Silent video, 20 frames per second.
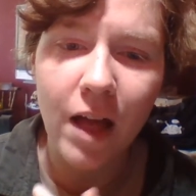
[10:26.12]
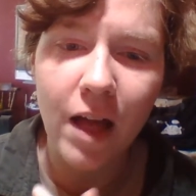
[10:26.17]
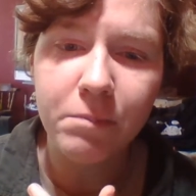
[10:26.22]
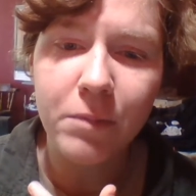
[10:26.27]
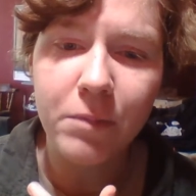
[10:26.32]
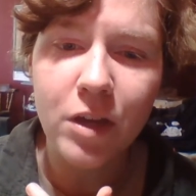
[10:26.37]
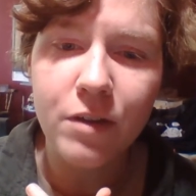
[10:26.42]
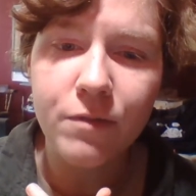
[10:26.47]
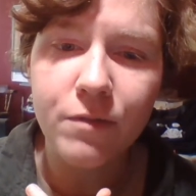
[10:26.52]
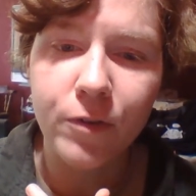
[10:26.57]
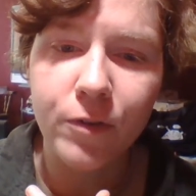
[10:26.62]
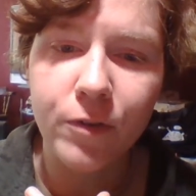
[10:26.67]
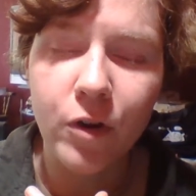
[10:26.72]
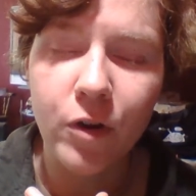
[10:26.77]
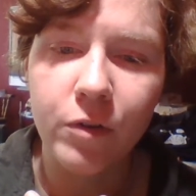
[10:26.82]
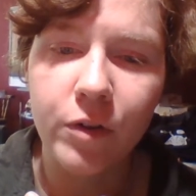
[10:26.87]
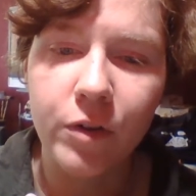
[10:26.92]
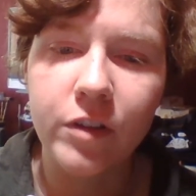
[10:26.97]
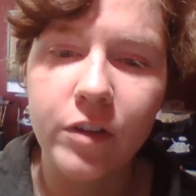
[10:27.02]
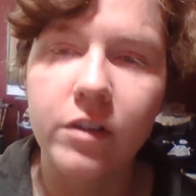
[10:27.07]
me for no
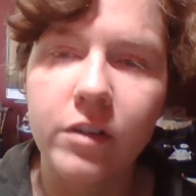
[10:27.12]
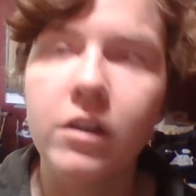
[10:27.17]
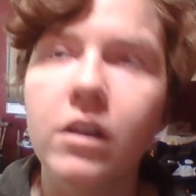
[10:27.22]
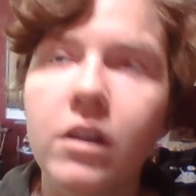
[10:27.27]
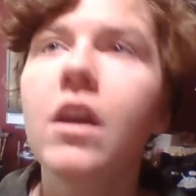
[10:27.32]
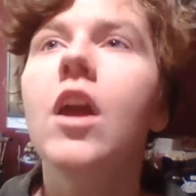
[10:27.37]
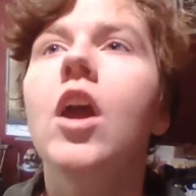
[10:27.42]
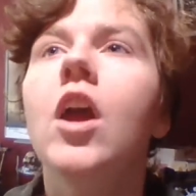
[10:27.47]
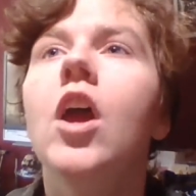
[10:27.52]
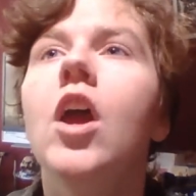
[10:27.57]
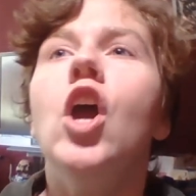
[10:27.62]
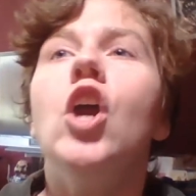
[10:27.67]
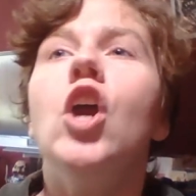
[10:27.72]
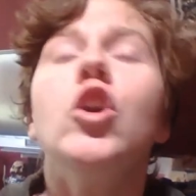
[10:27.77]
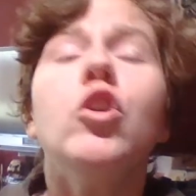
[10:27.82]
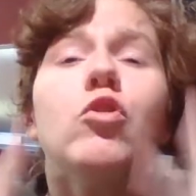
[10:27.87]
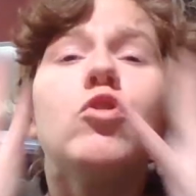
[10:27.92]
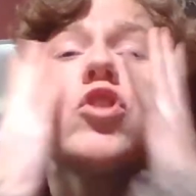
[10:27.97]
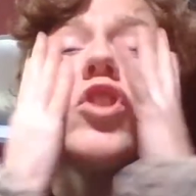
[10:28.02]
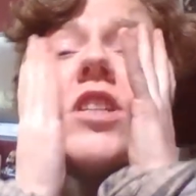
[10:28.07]
reason.
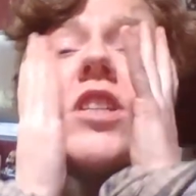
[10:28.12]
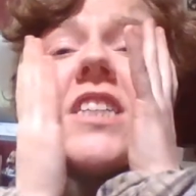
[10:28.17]
You just